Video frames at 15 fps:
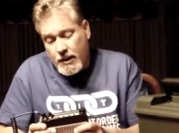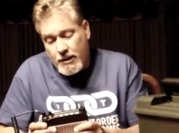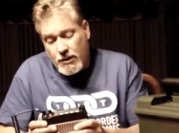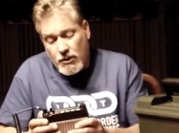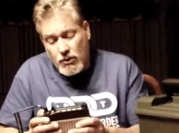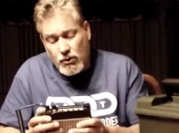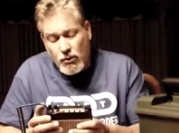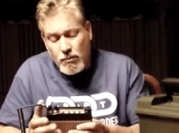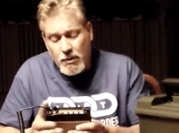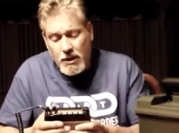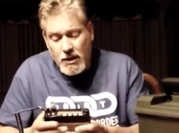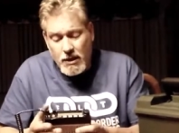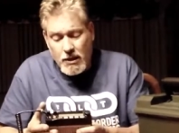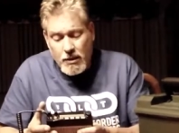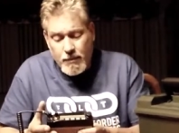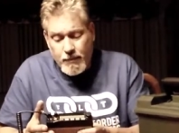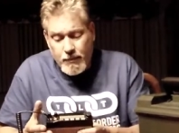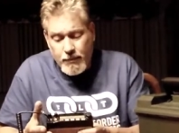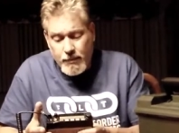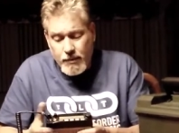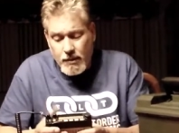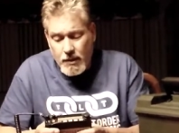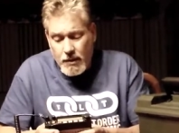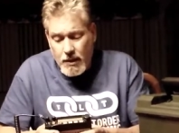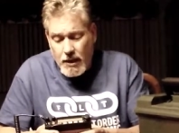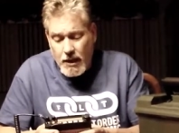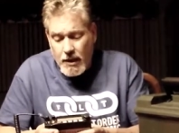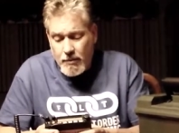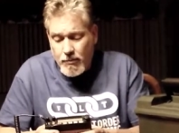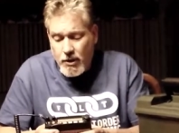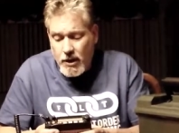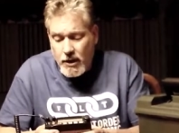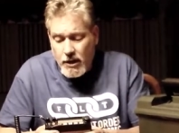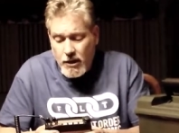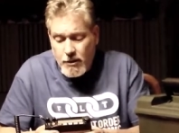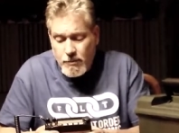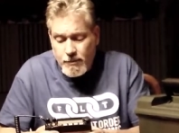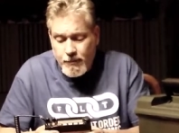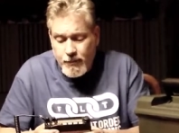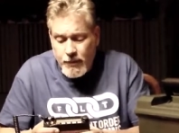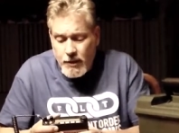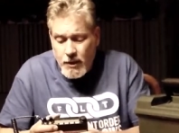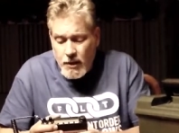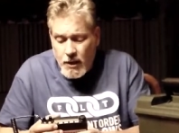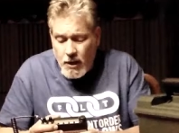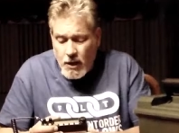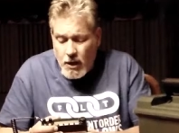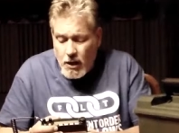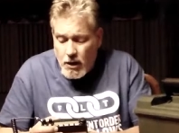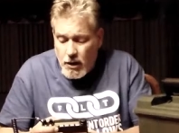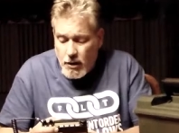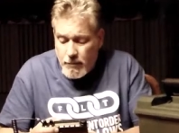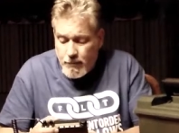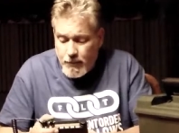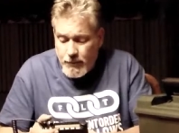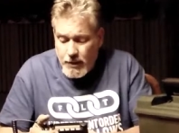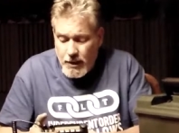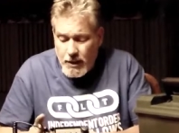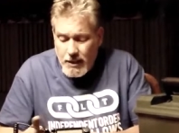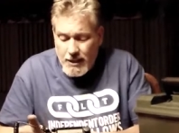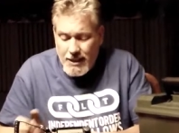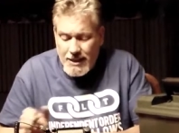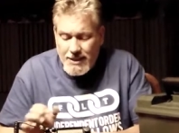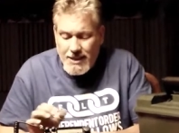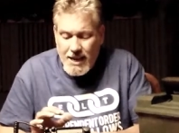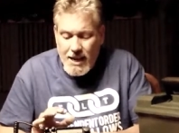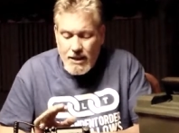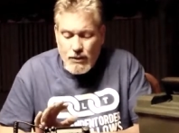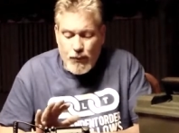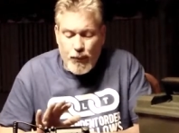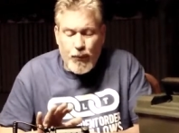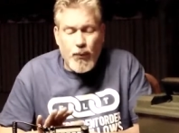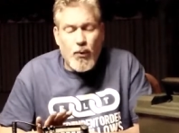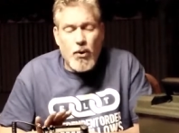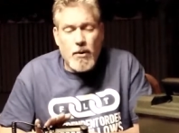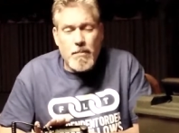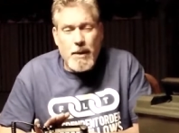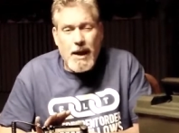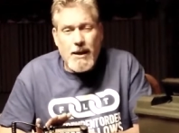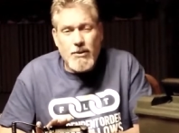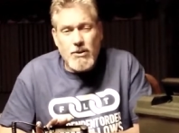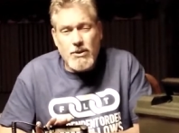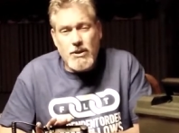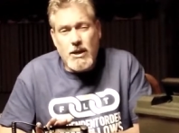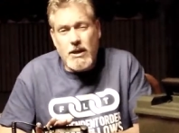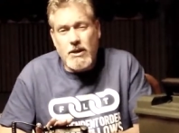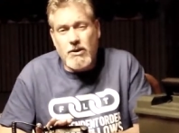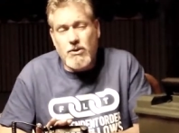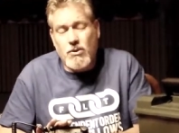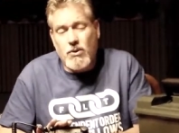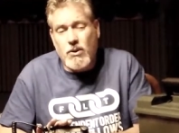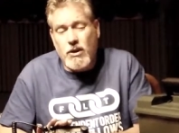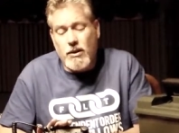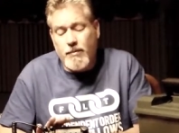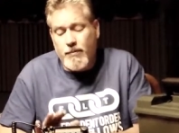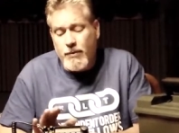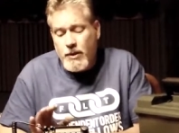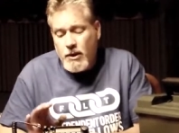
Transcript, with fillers: It's a 2 meter ham radio. Um, this has four power settings on it.